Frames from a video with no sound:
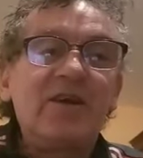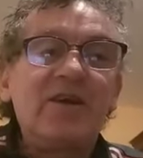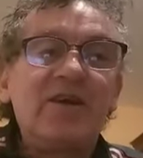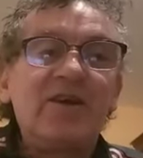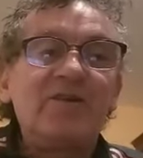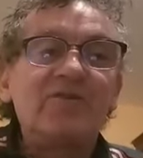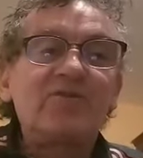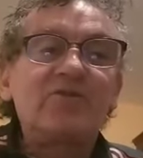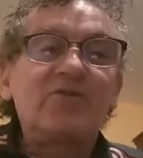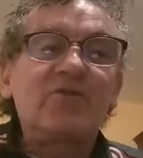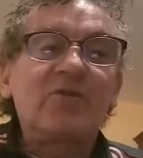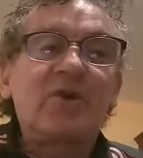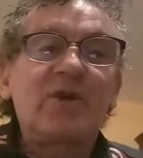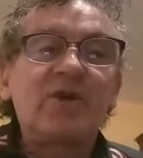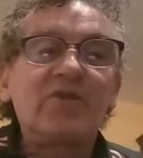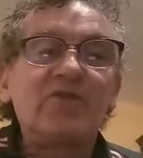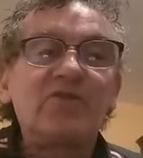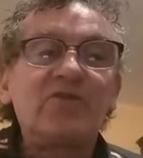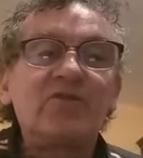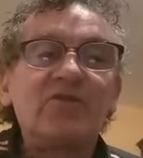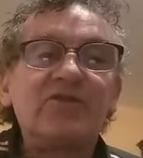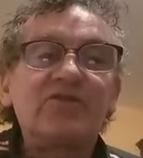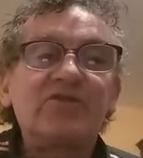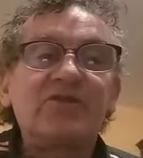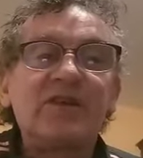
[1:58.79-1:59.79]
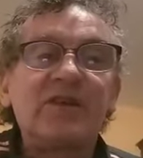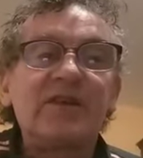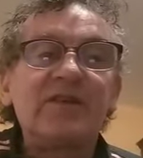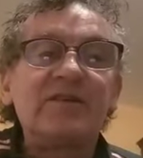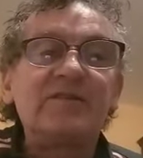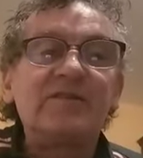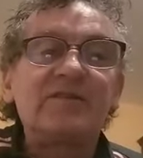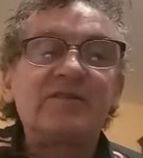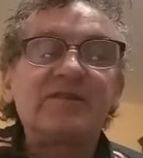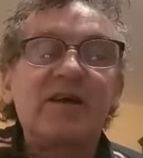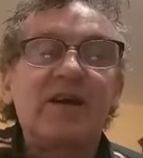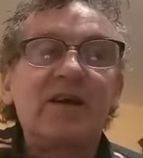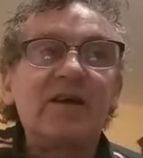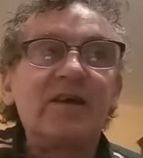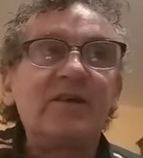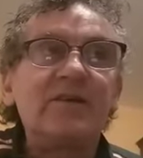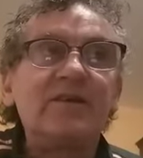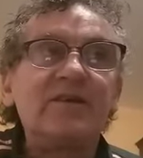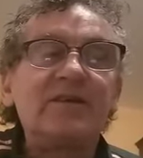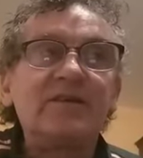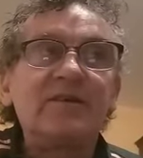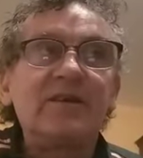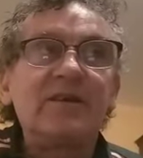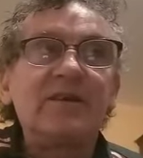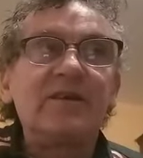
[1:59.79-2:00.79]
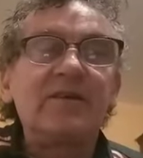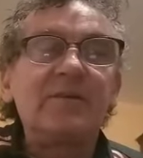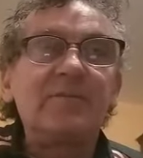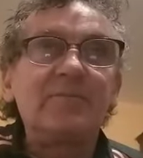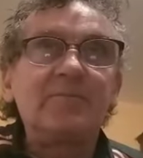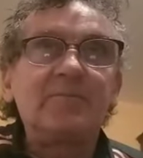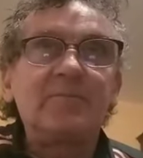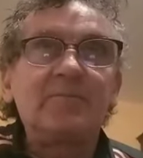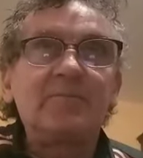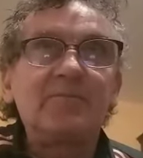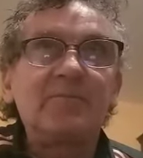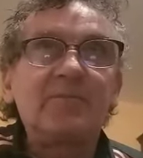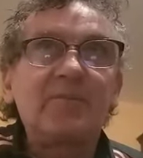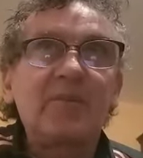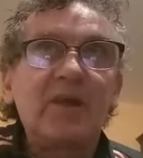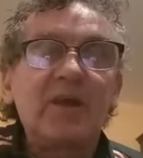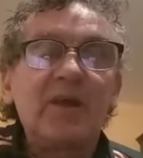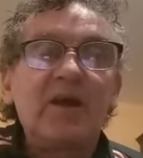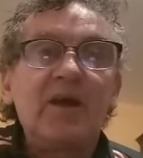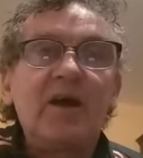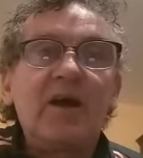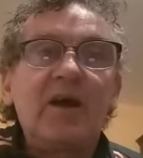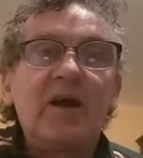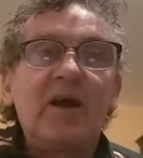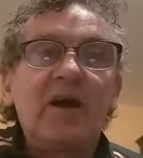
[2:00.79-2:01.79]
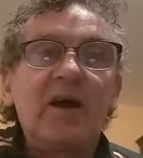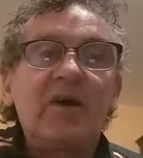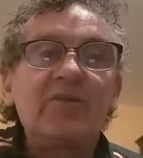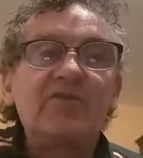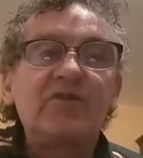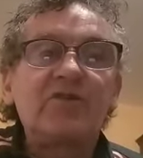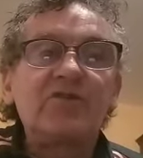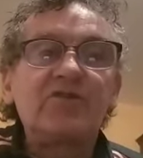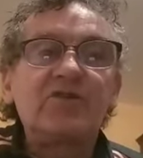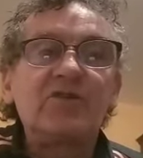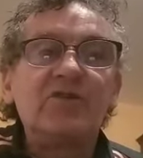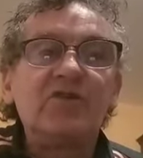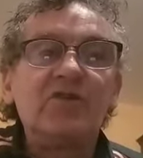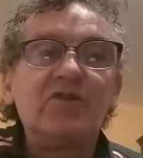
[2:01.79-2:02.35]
It was one of those days. I sort of